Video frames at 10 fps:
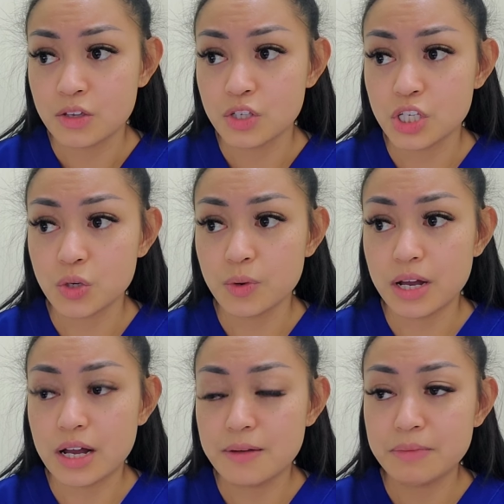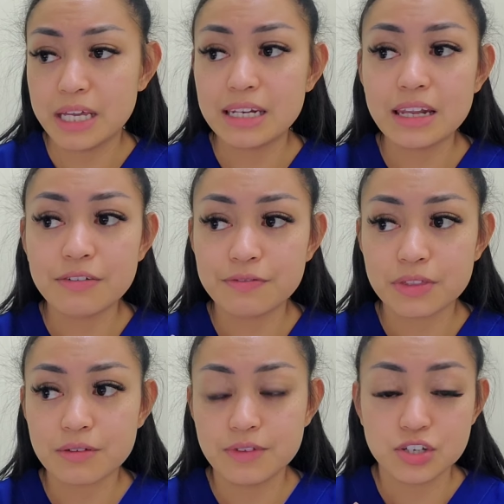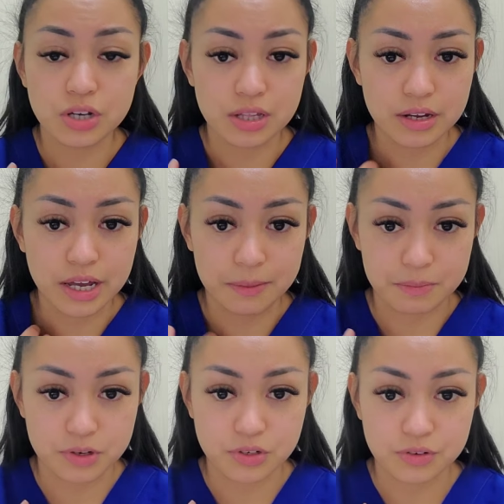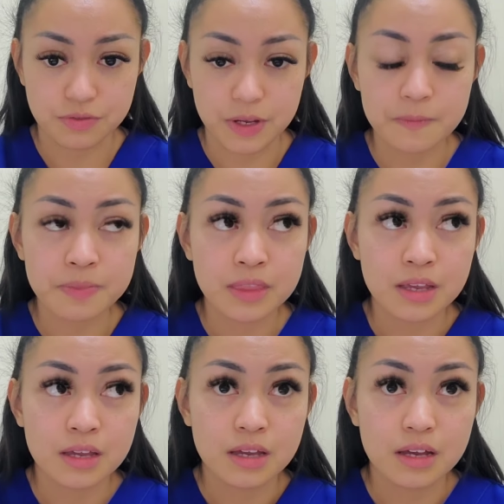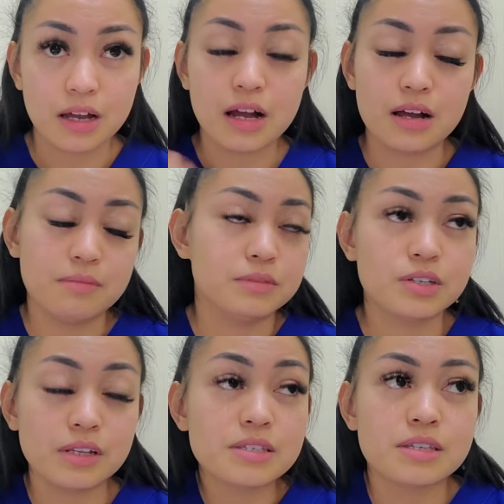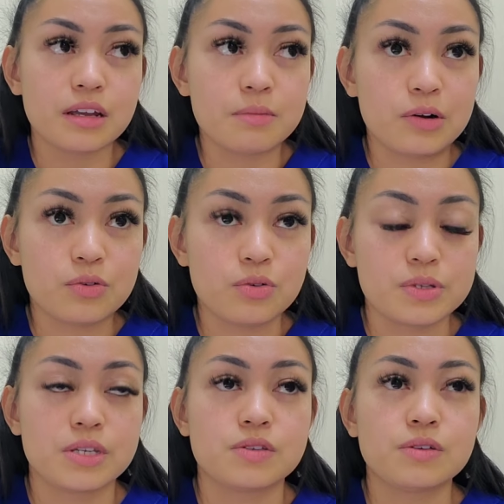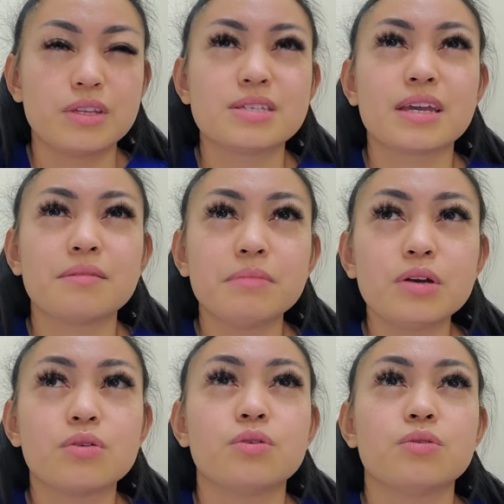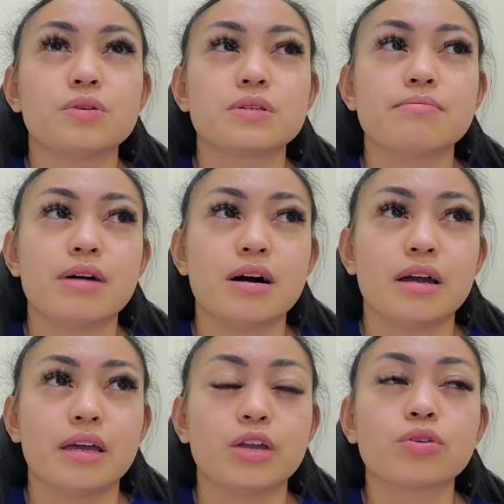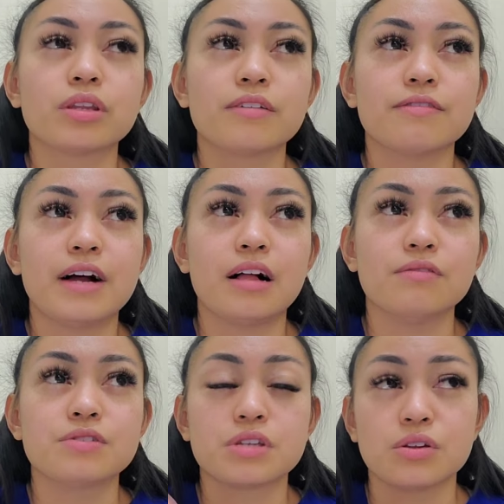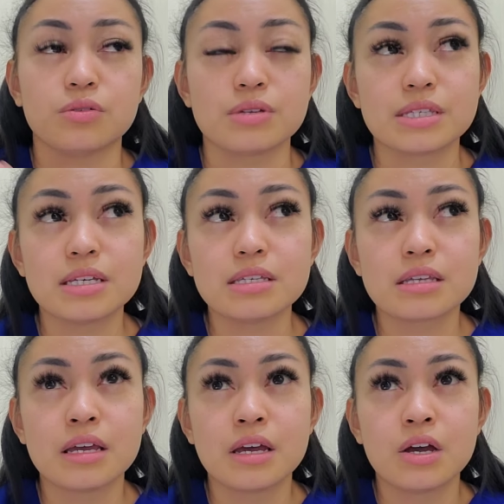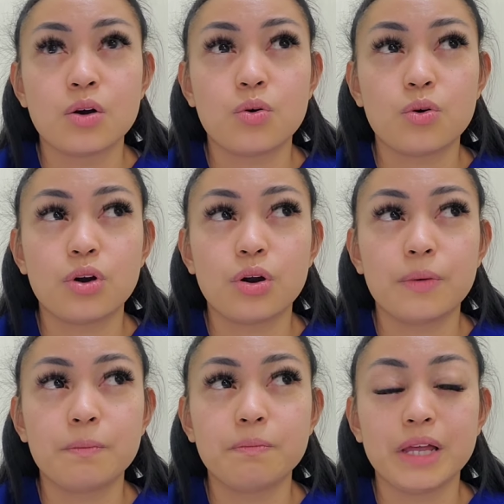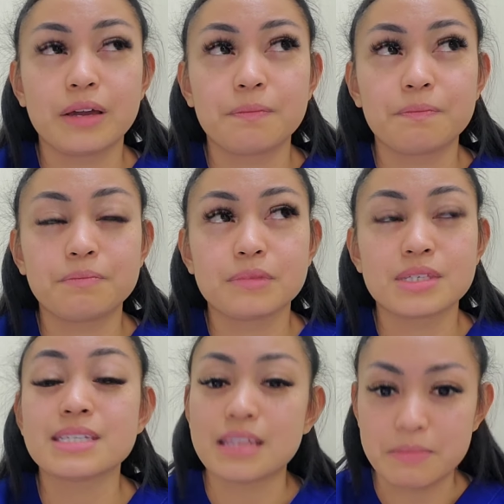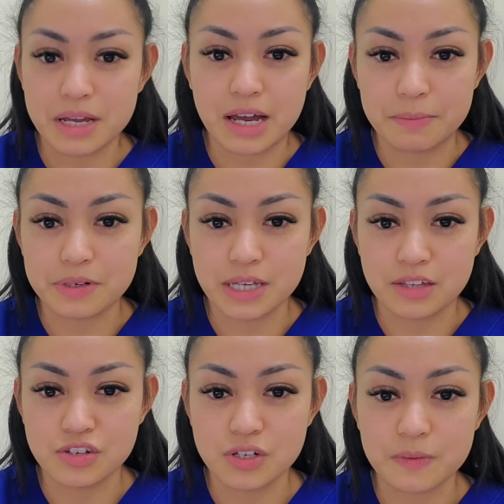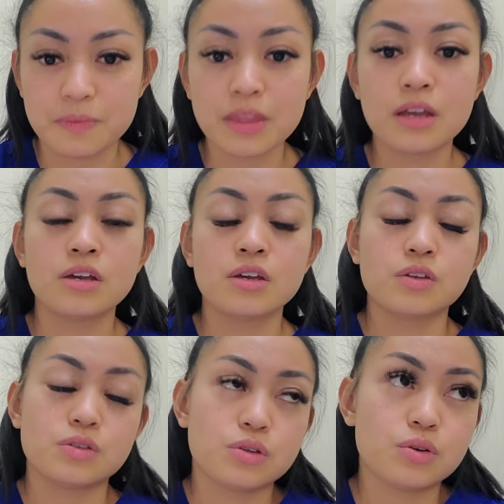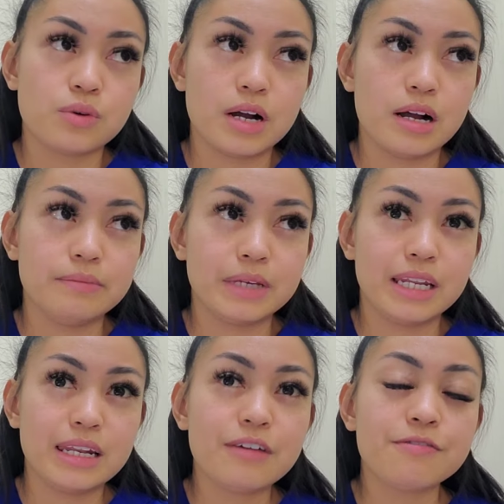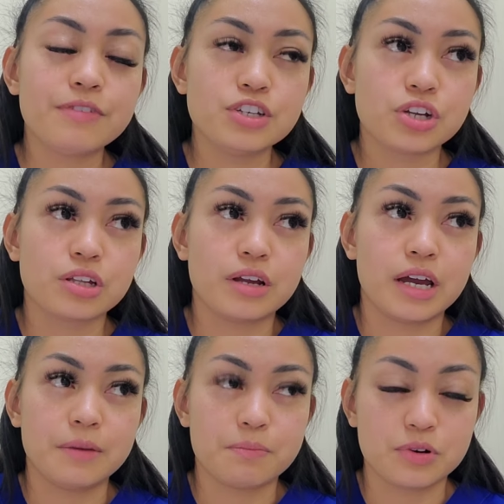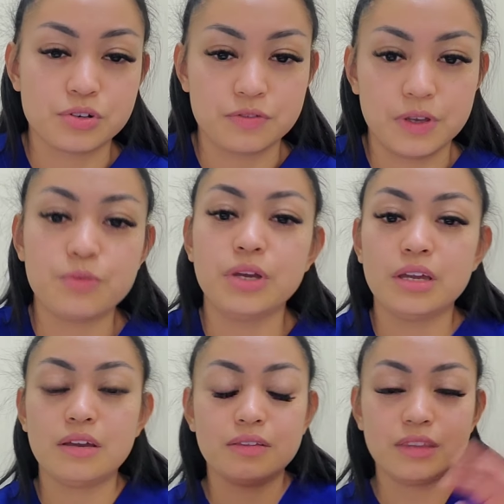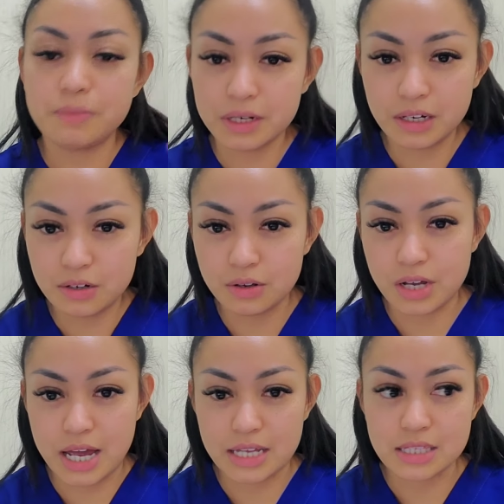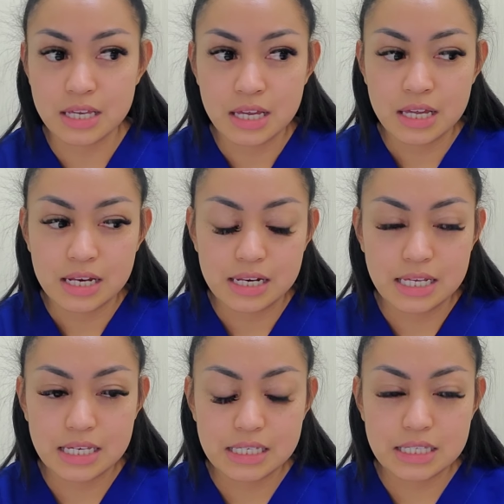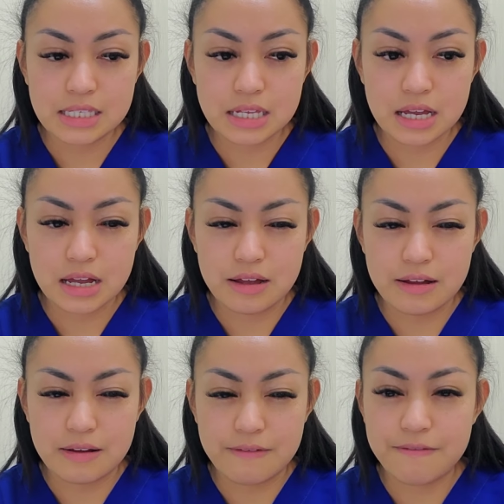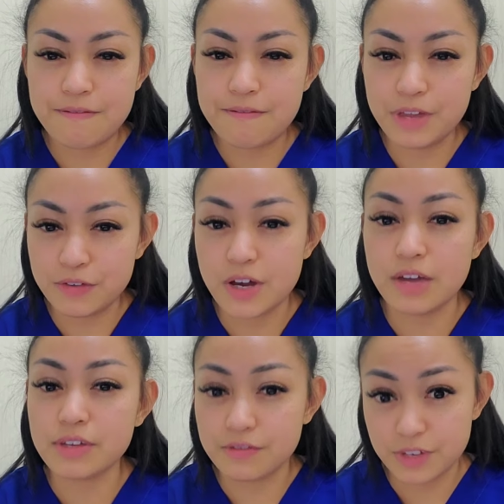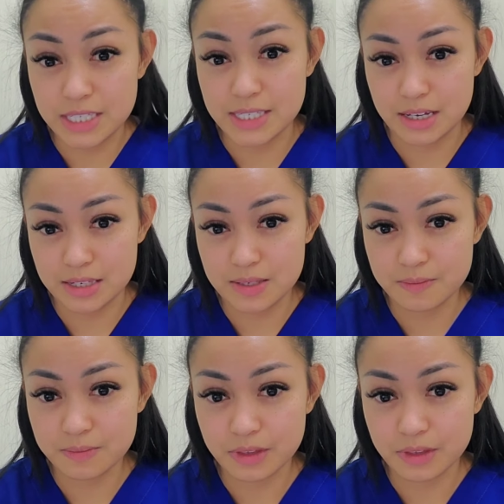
So in left ventricular hypertrophy, let's think about causes. So this can be caused by aortic valve stenosis or like systemic hypertension. So in left ventricular hypertrophy, we typically look at leads V5 and V6.